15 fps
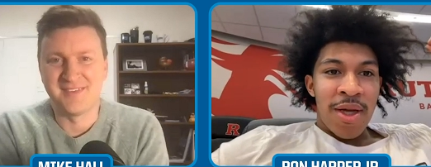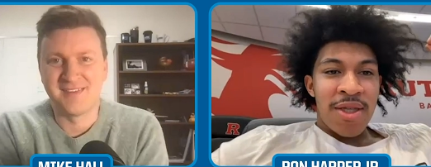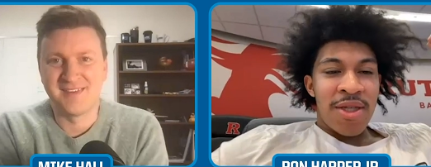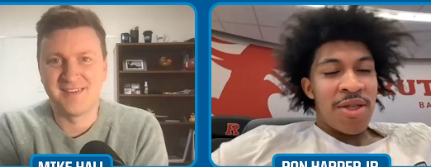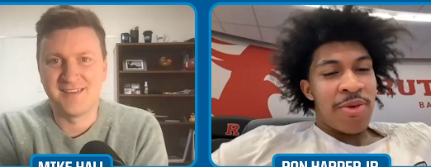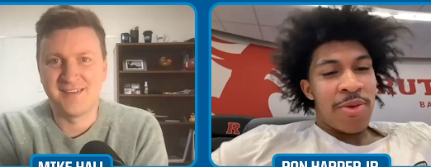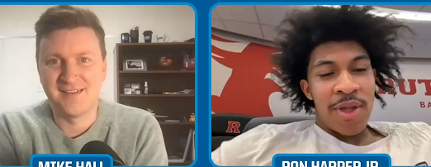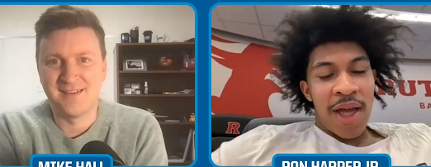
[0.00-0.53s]

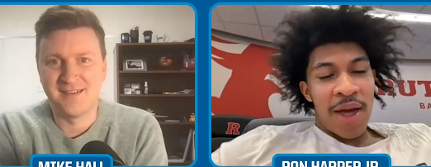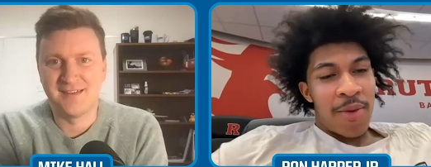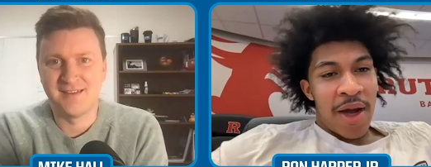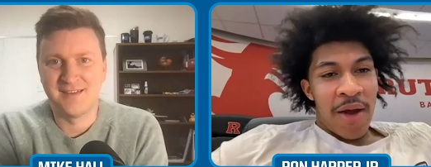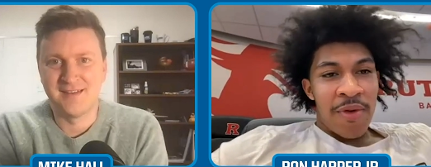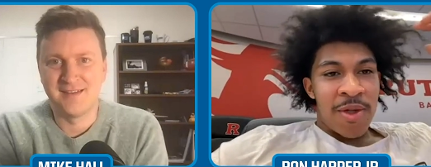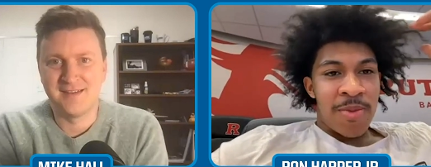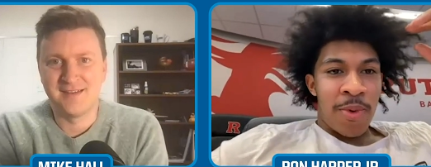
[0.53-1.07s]
Speaker 1: it's just
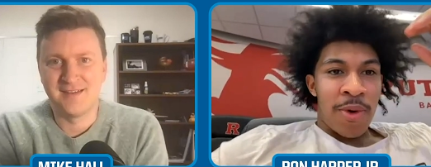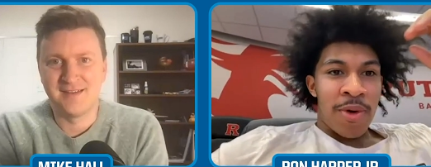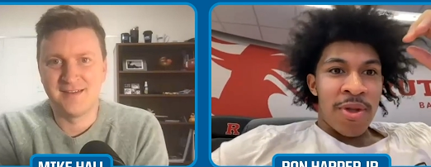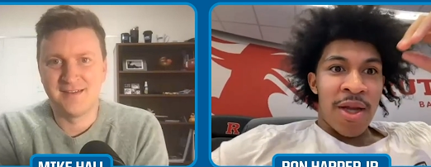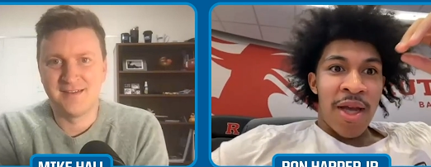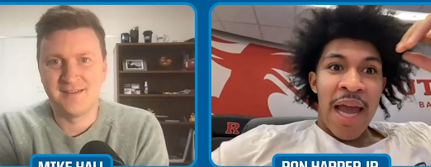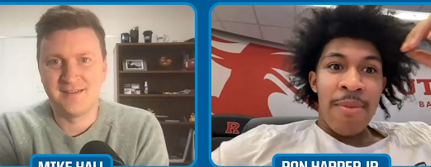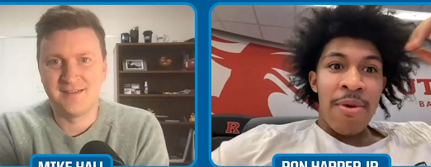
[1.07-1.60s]
like with every
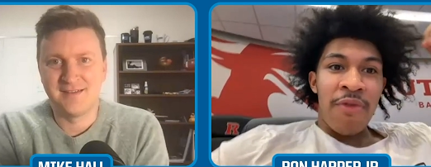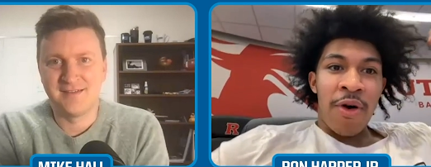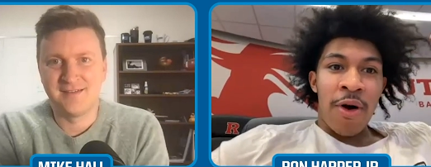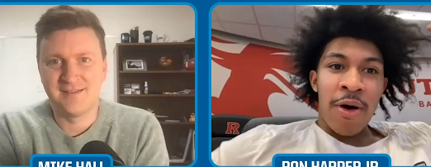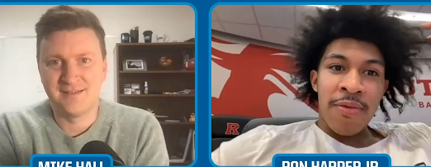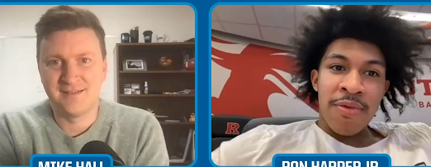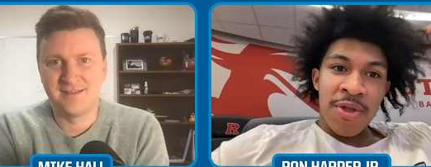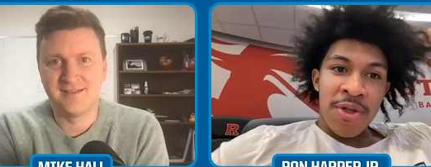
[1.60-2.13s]
sport, the game
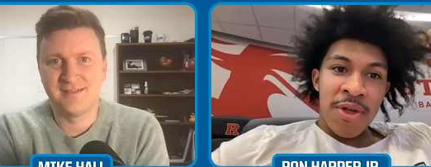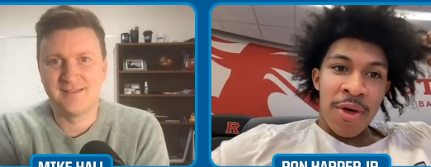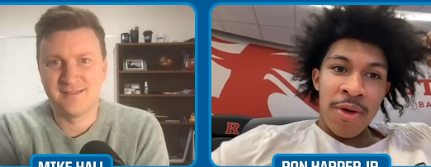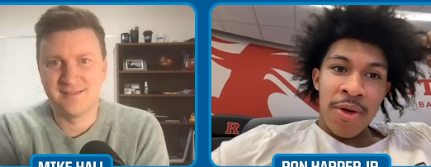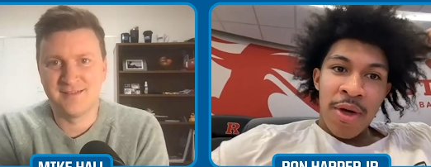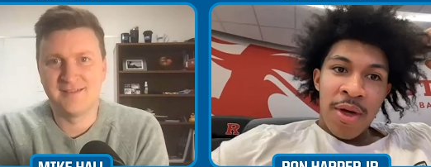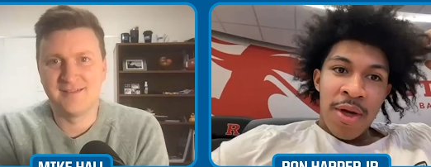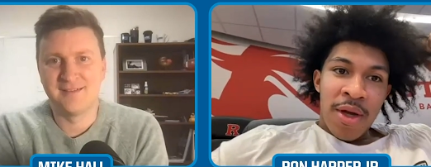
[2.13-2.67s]
evolves. You
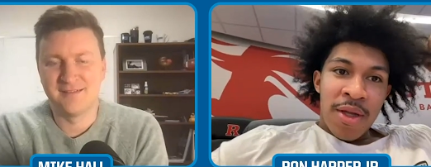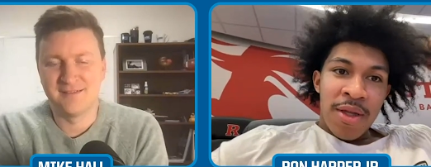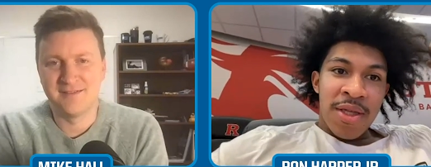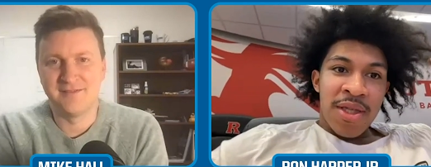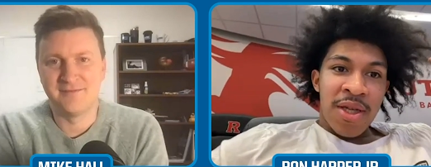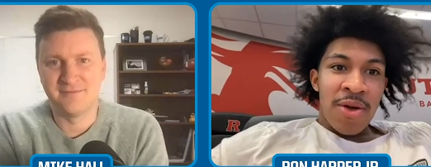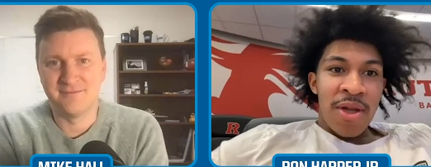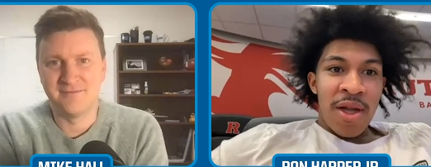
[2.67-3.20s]
know,
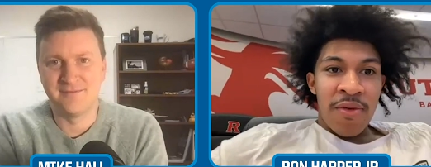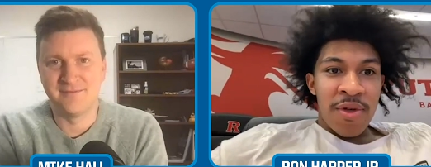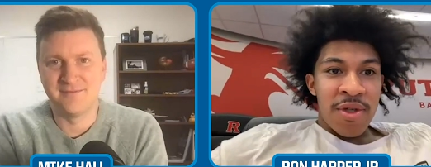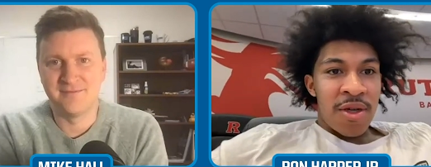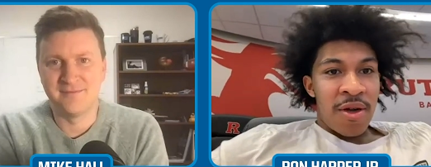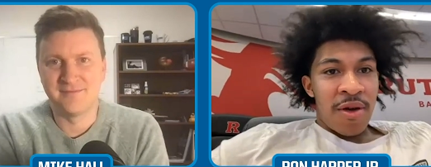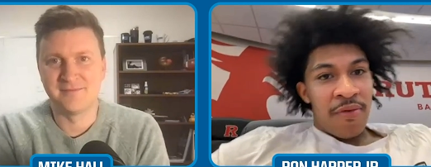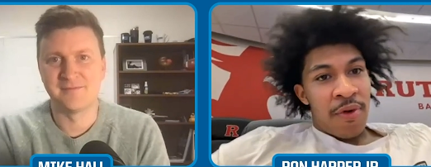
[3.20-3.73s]
the skill
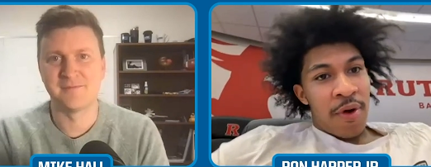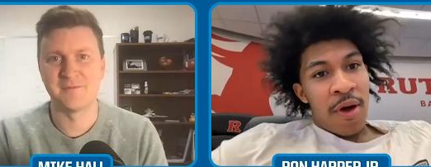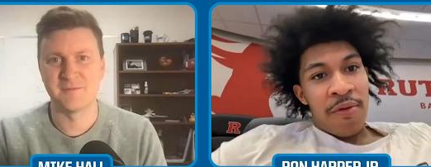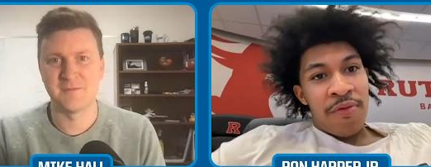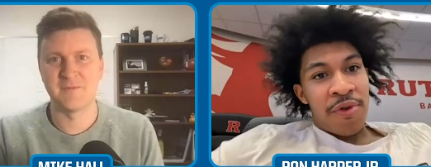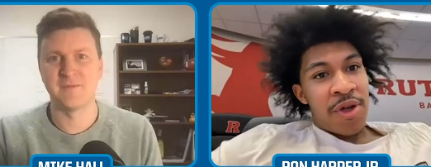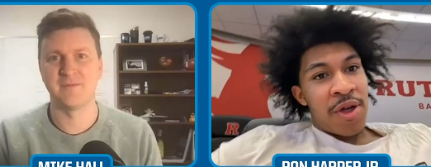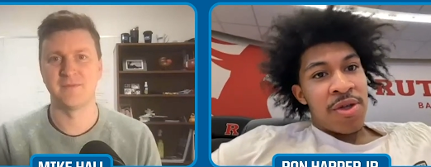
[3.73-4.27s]
level is going to
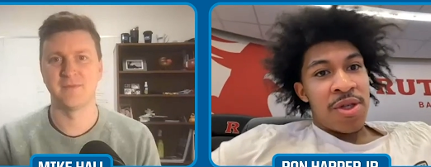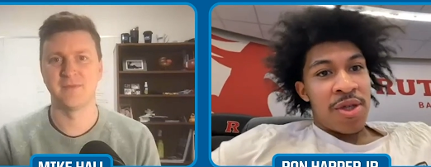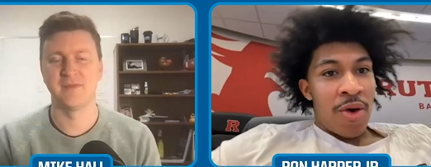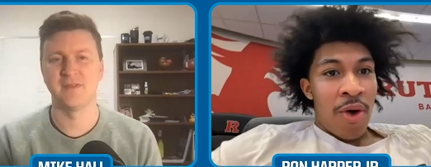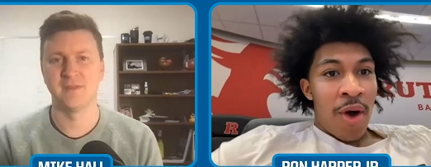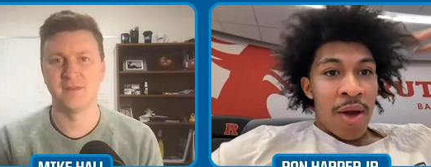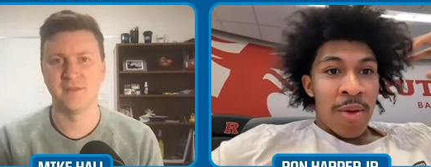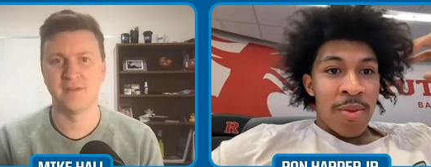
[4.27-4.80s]
evolve for
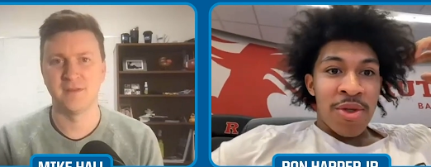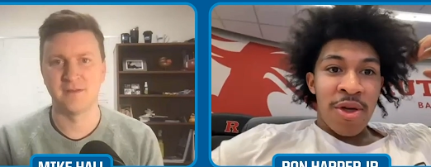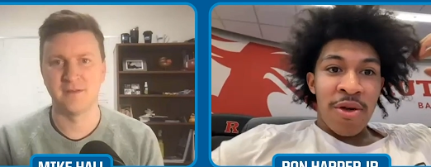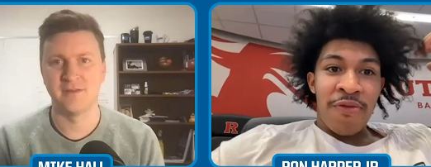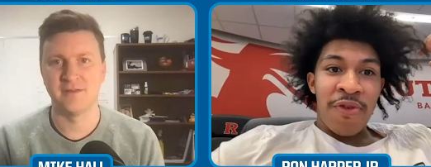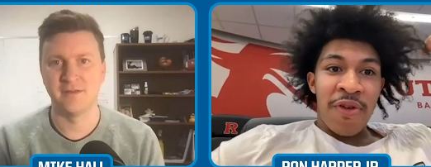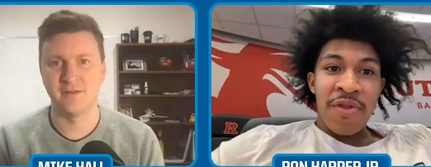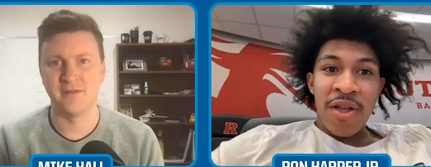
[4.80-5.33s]
years to go on. I'm
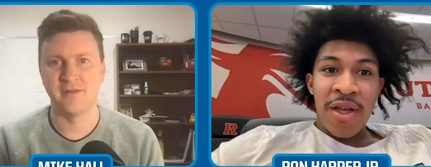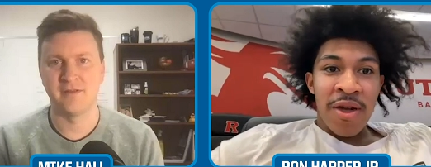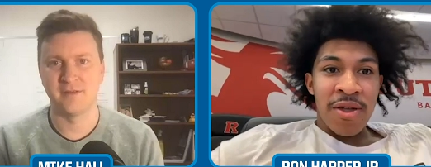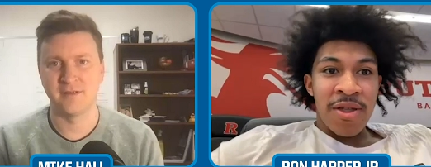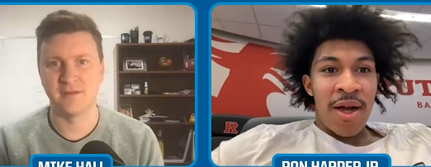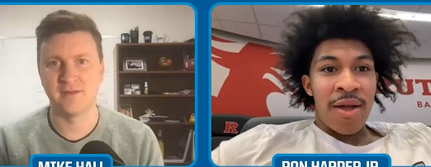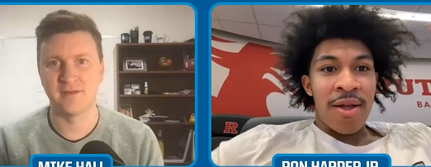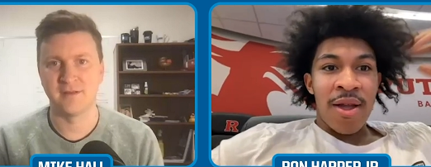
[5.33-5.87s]
sure 50
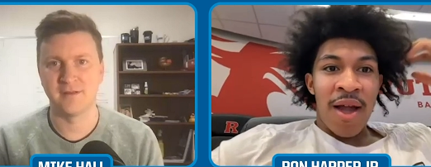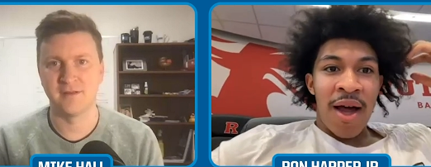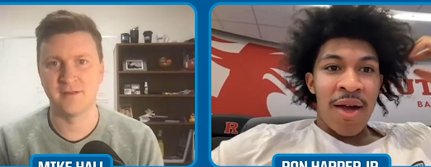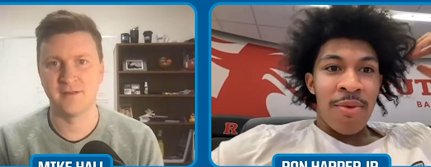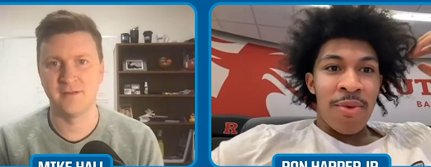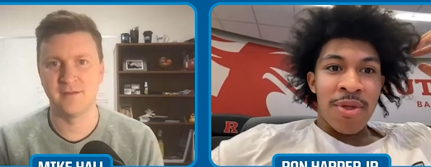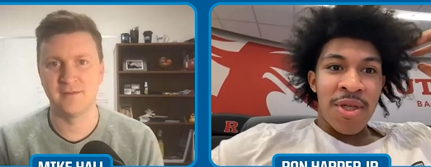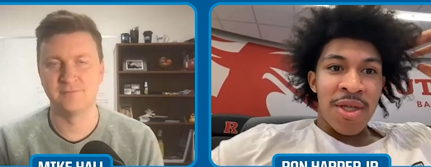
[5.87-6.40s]
years down the
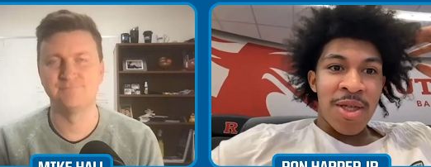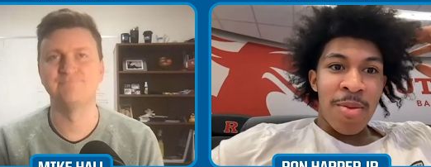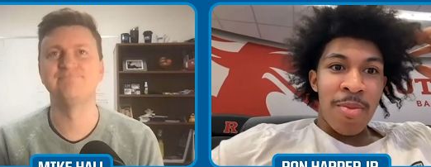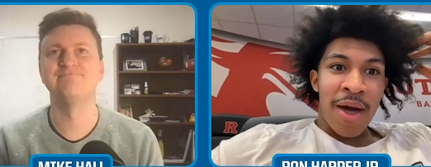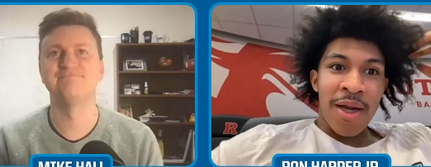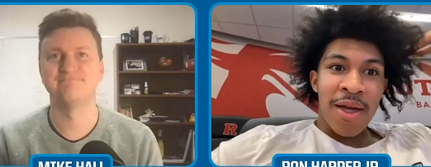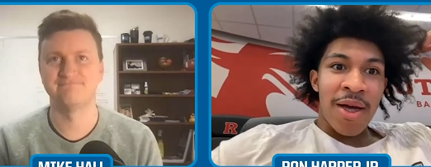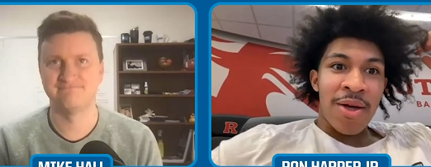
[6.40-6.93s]
line, we'll see
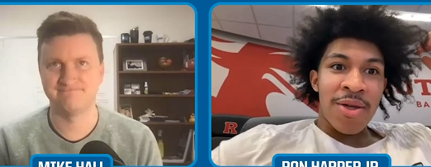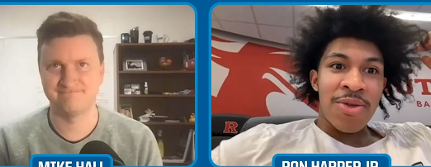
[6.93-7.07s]
somebody